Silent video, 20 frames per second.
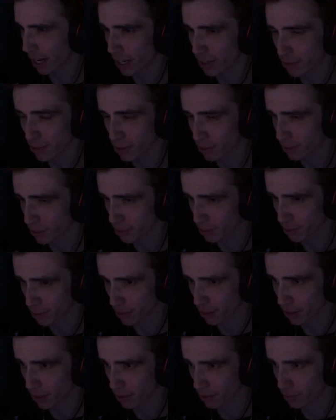I don't know what it was
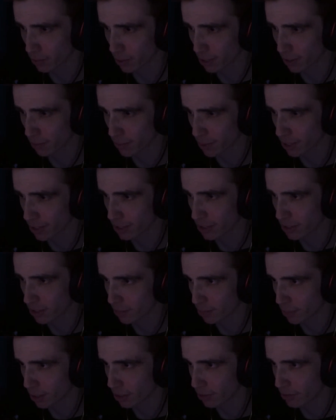called, but a piece of the
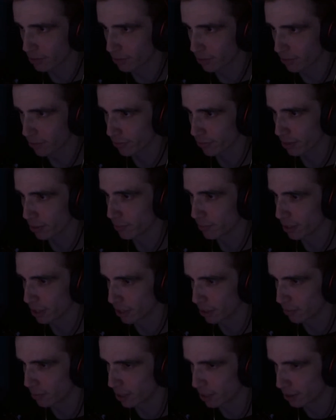bone from the
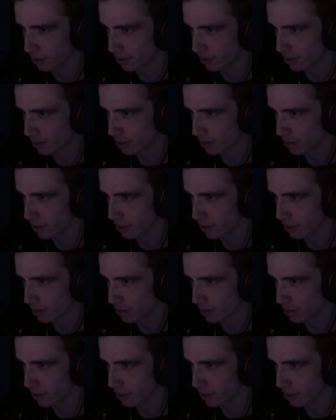elbow.